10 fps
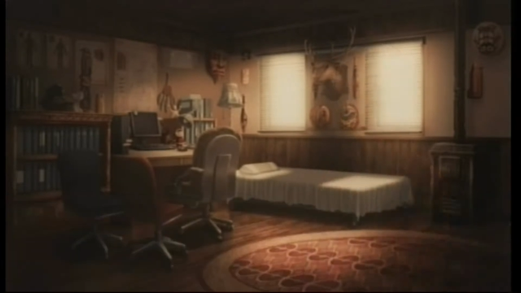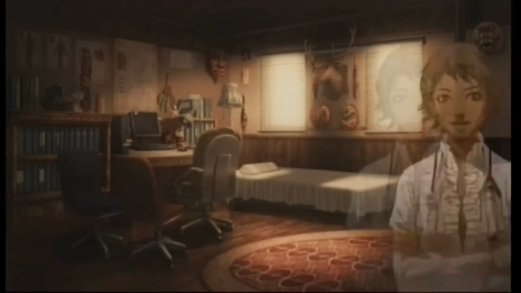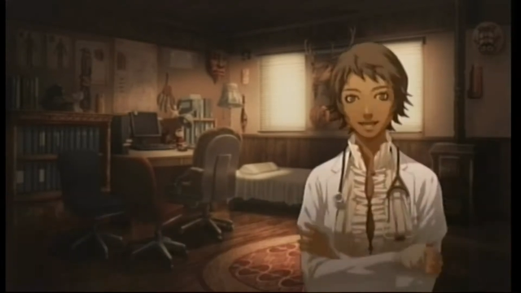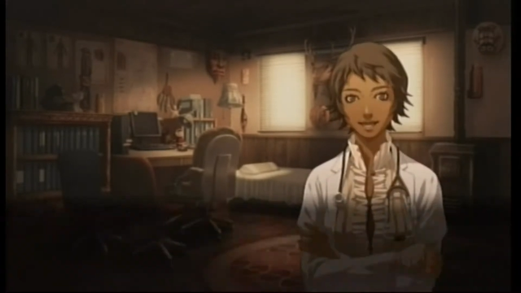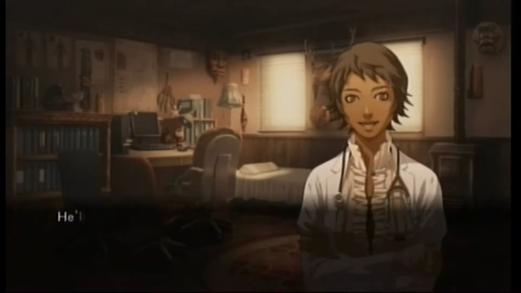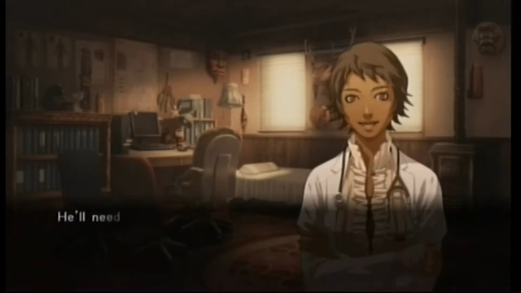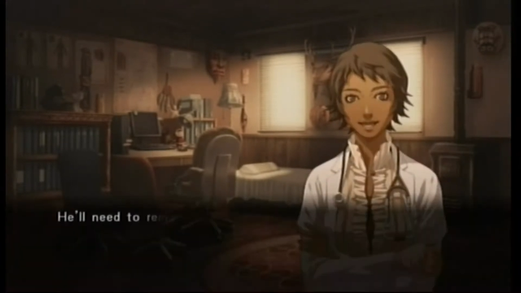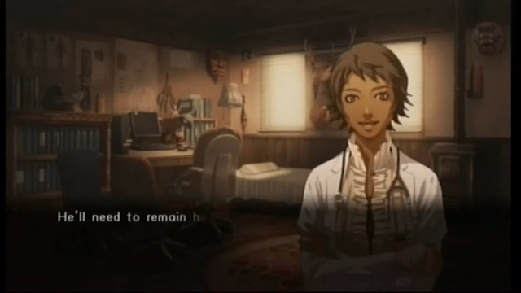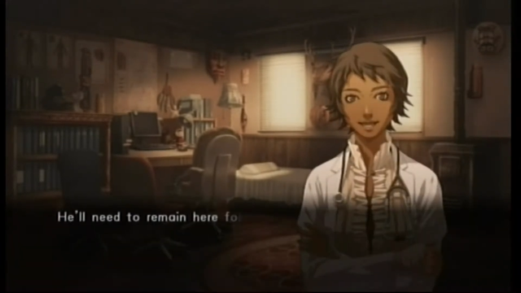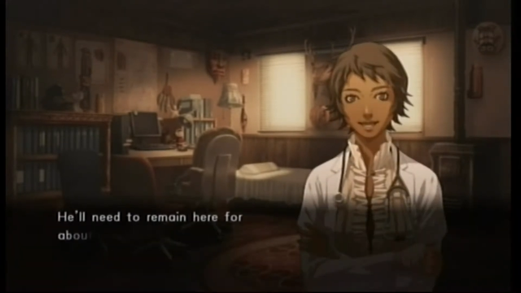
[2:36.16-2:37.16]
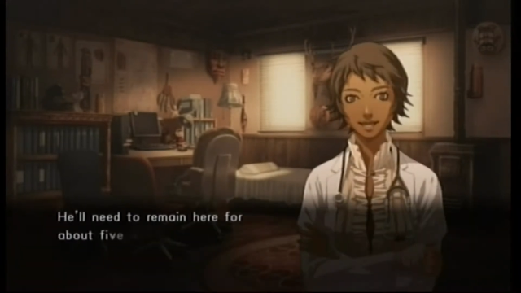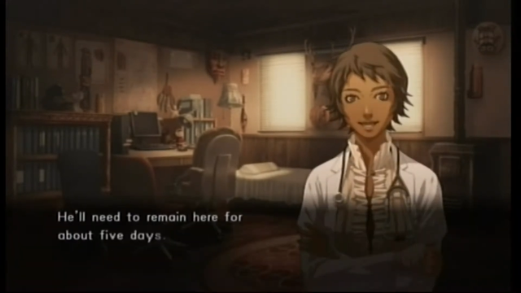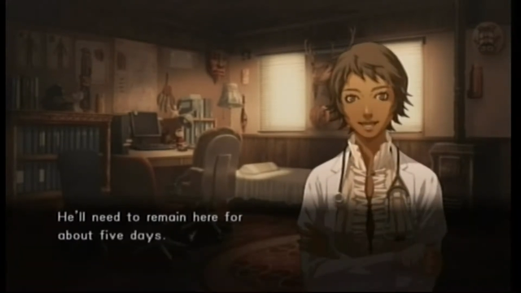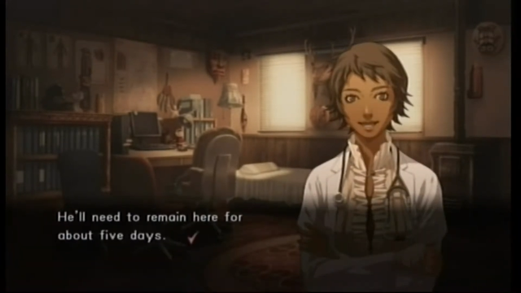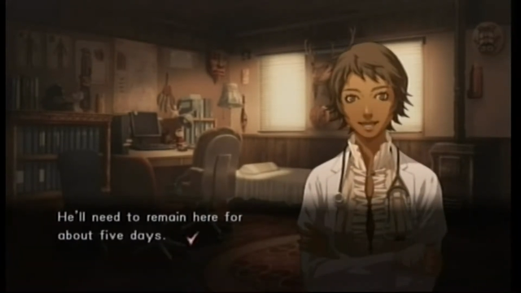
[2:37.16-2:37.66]

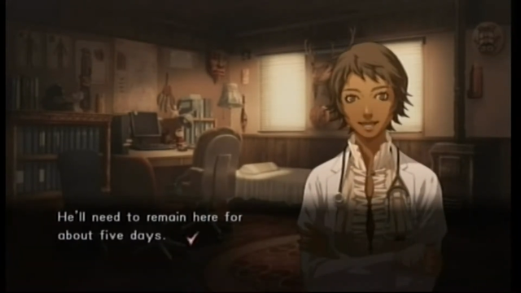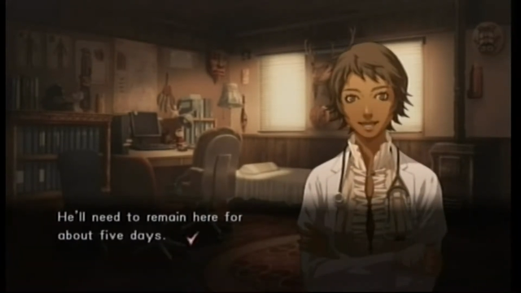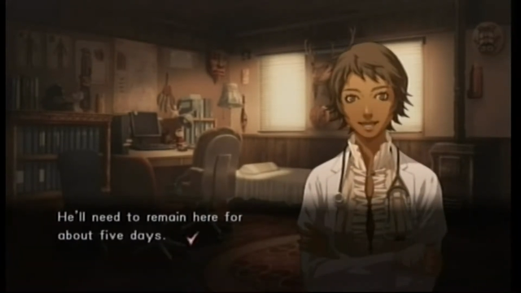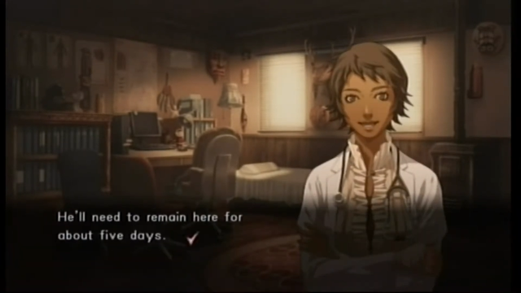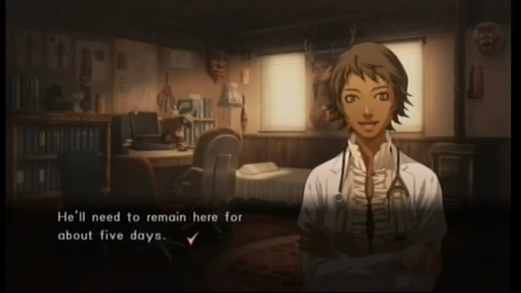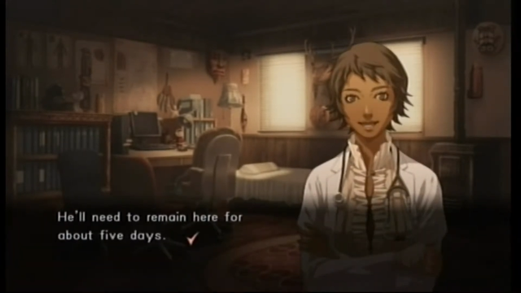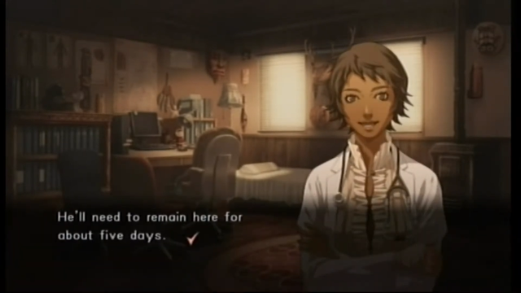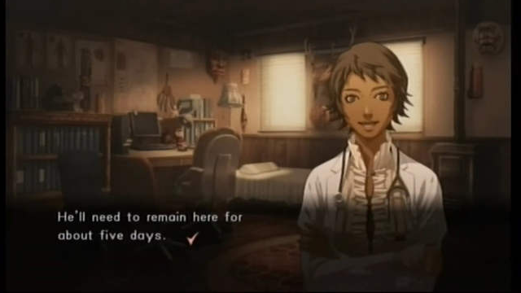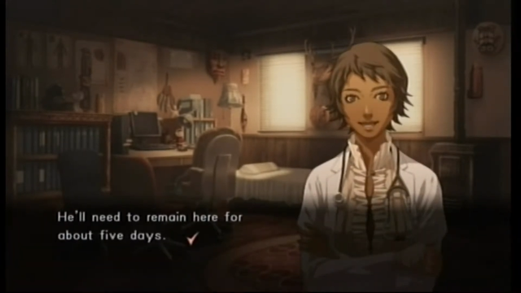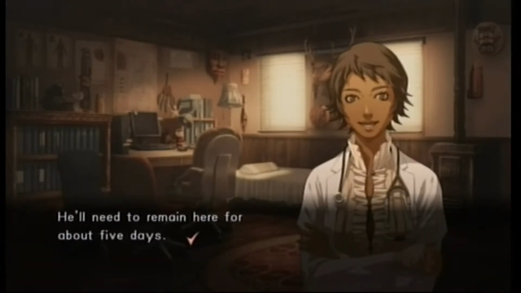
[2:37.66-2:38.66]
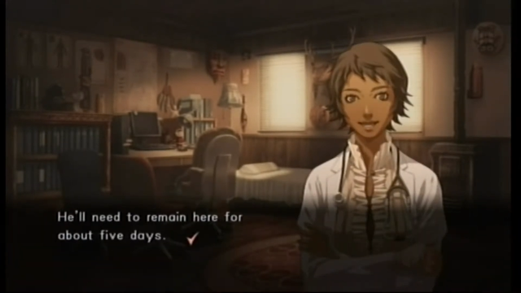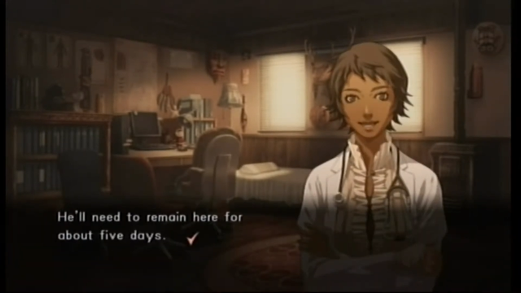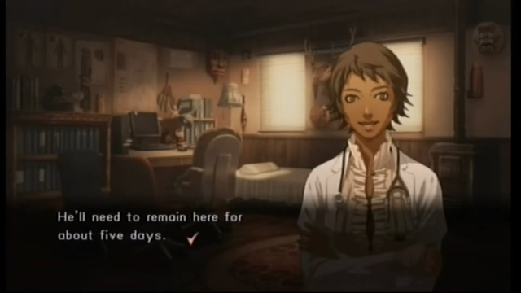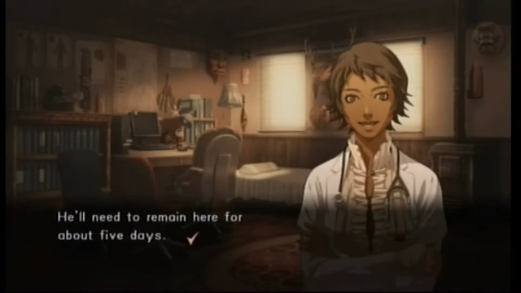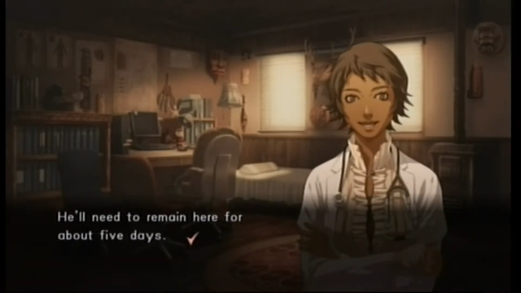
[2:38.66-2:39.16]

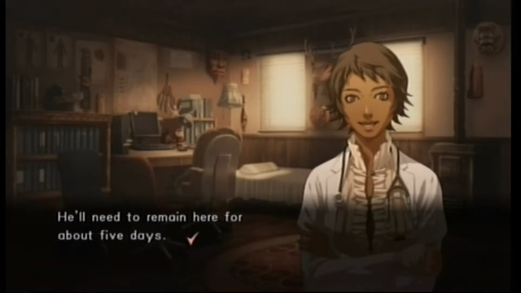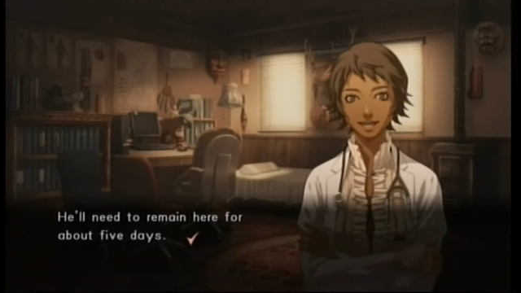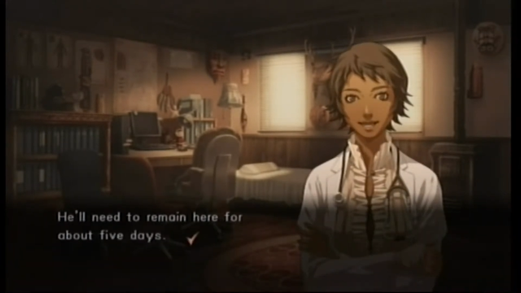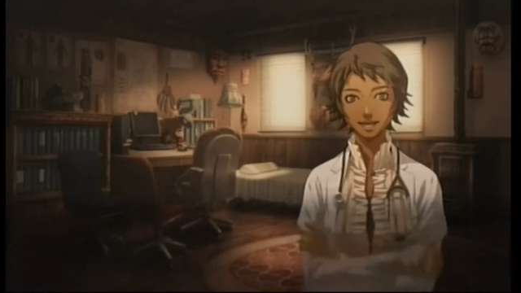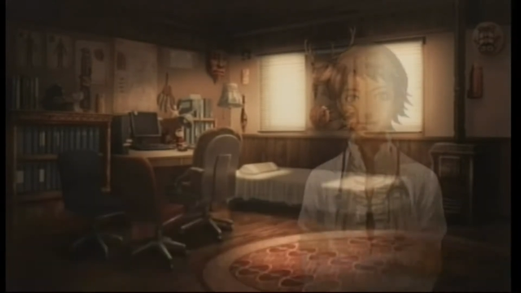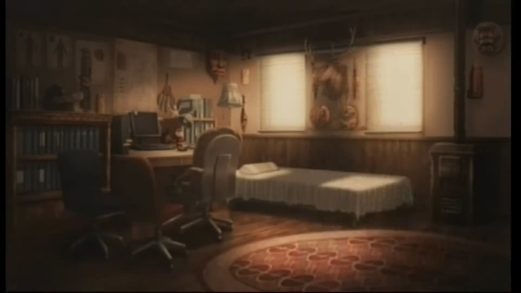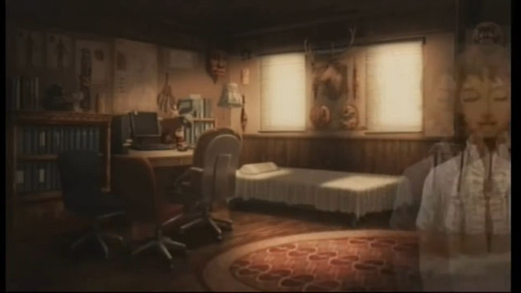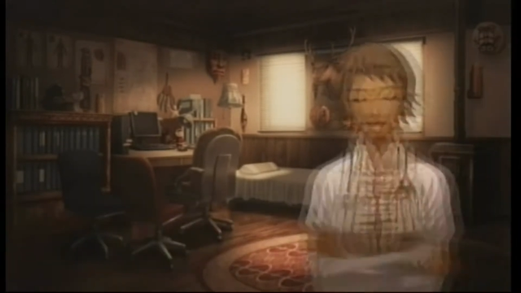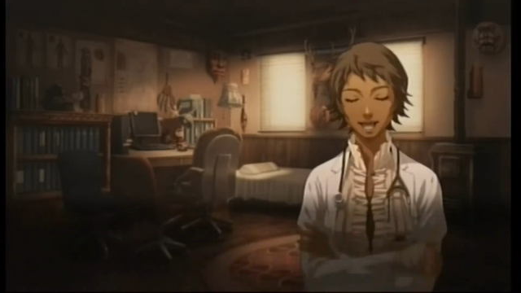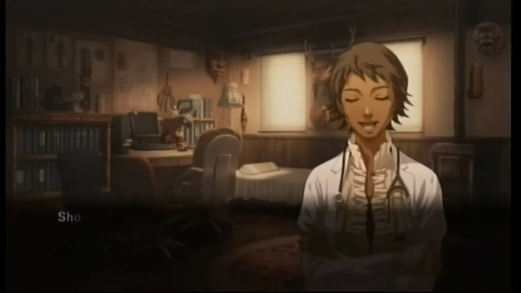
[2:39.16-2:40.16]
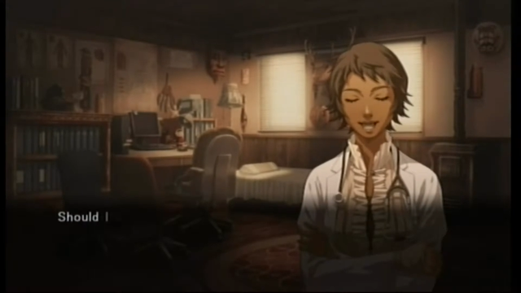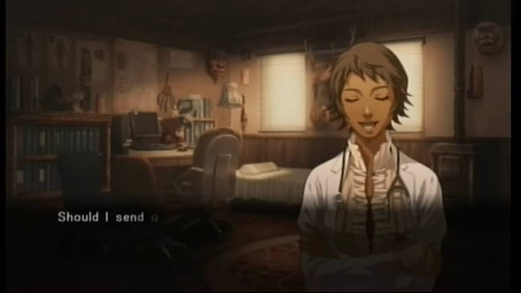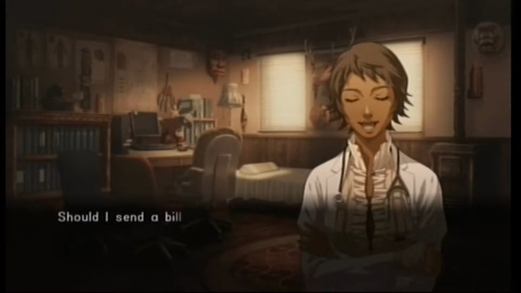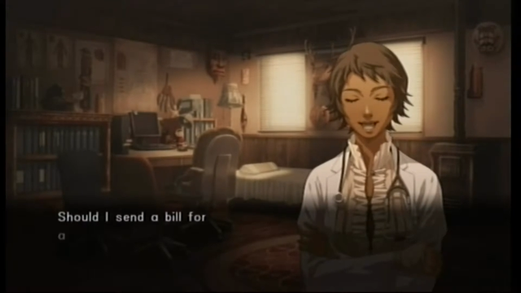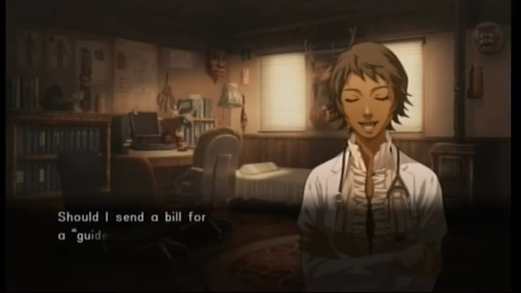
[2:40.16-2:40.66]

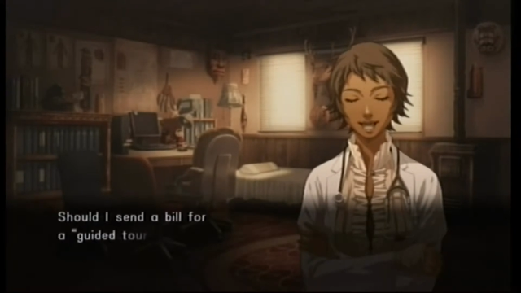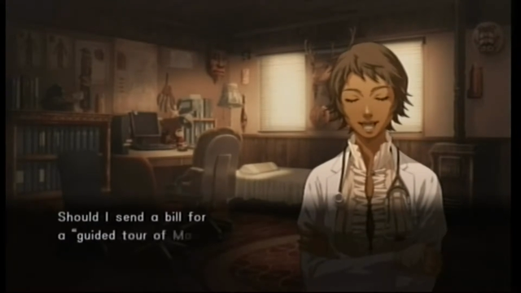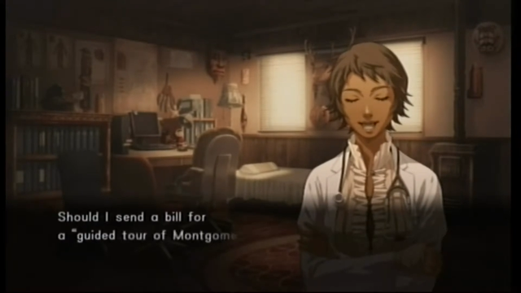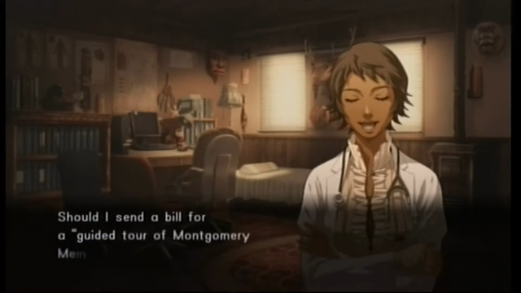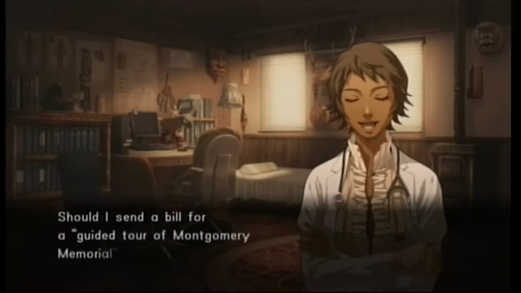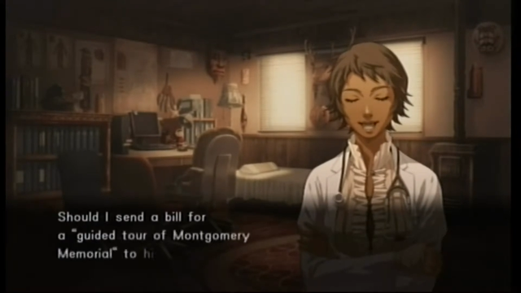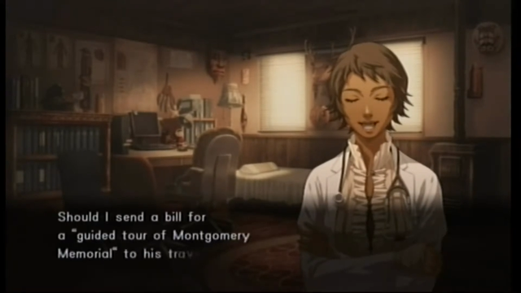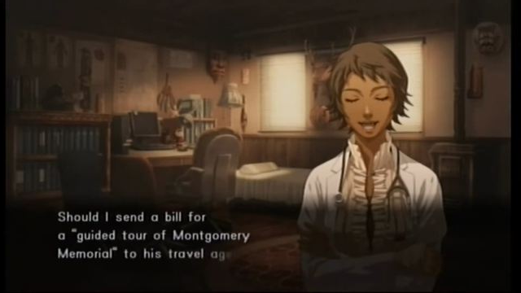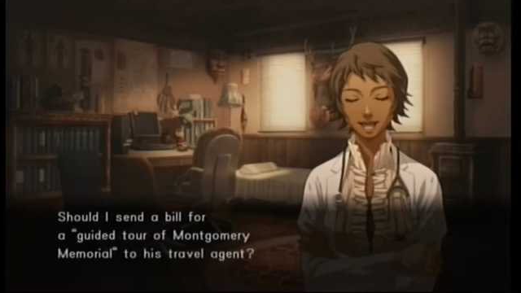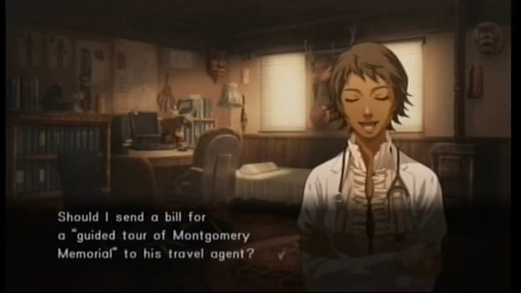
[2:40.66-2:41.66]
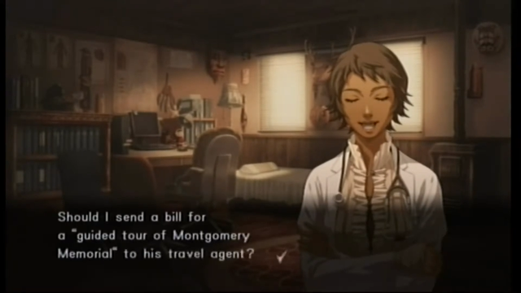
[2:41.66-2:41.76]
Nothing is said.